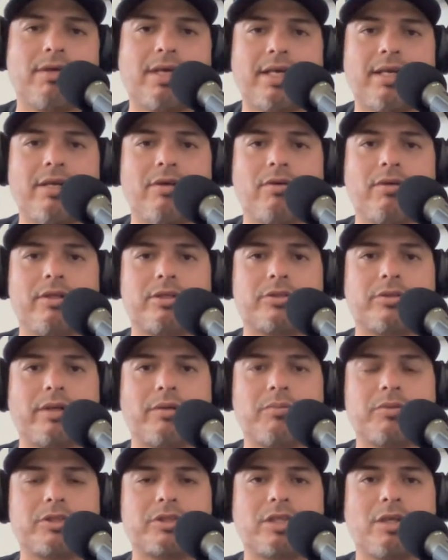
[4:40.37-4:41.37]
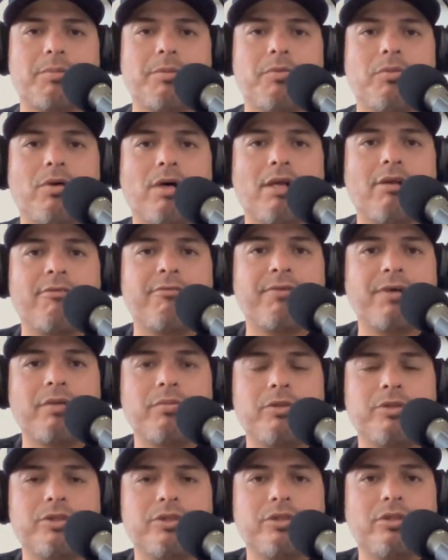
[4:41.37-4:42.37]
I didn't know the train was coming. Well, how the fuck
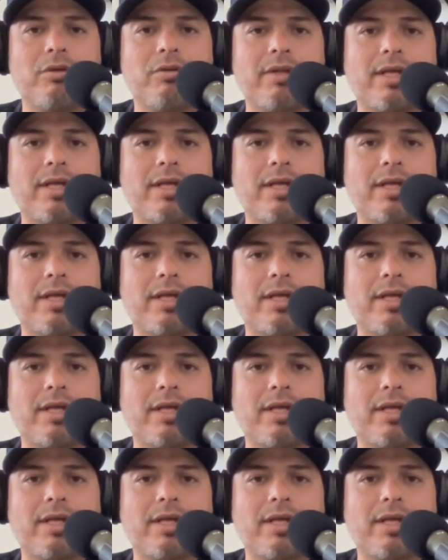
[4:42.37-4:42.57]
would you know